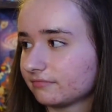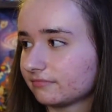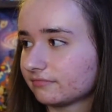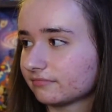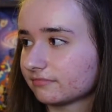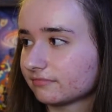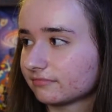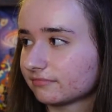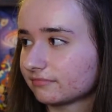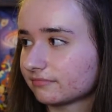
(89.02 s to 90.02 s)

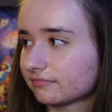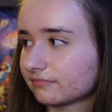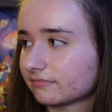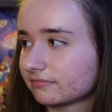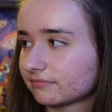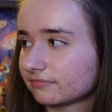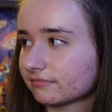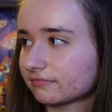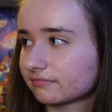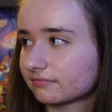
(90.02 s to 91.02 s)
No words are spoken by the person on screen.